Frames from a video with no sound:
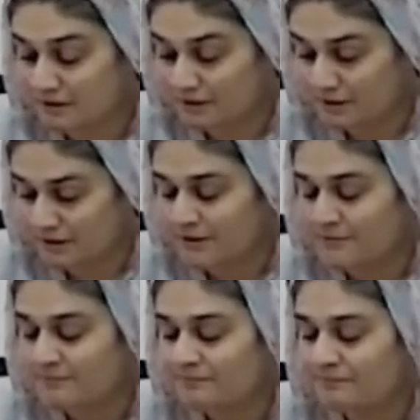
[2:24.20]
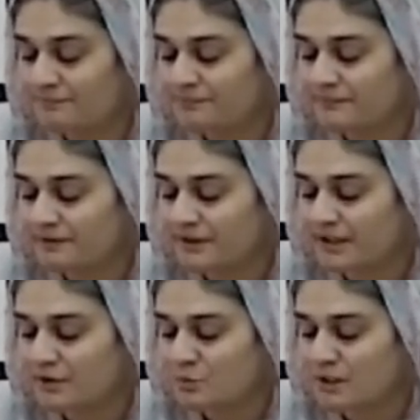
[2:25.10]
R
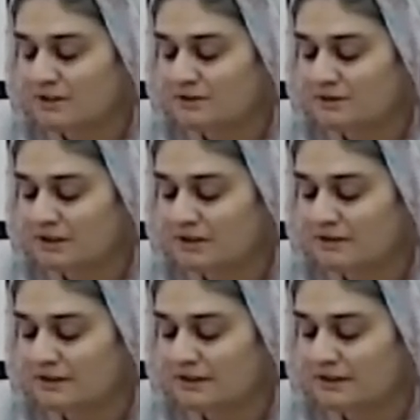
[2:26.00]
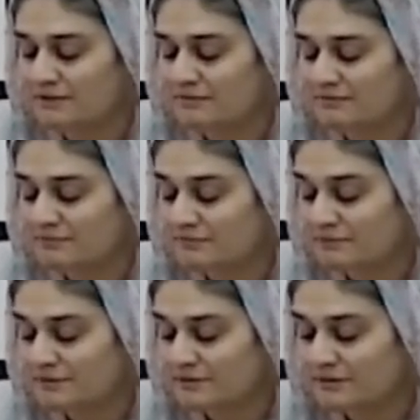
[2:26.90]
and one along the
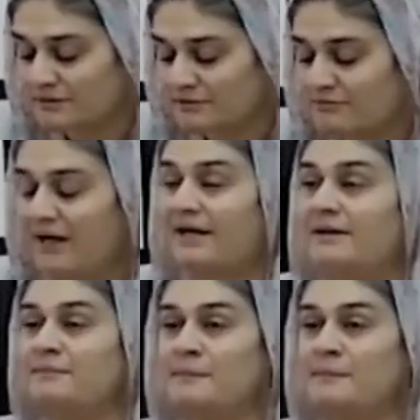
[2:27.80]
phi.